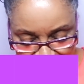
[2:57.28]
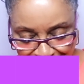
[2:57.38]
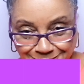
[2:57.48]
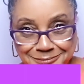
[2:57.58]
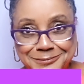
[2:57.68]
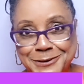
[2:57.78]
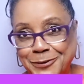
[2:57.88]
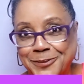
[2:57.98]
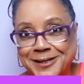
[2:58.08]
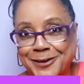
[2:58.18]
still
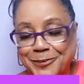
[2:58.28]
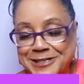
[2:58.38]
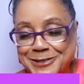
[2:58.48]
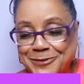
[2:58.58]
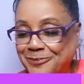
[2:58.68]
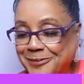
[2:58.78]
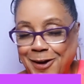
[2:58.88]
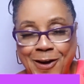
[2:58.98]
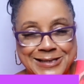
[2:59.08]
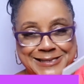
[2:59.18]
doing what the other ones do.
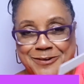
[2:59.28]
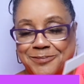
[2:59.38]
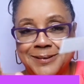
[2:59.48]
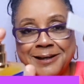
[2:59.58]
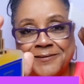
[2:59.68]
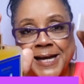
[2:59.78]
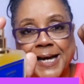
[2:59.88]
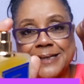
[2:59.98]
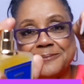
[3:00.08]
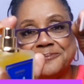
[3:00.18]
Awesome, love that.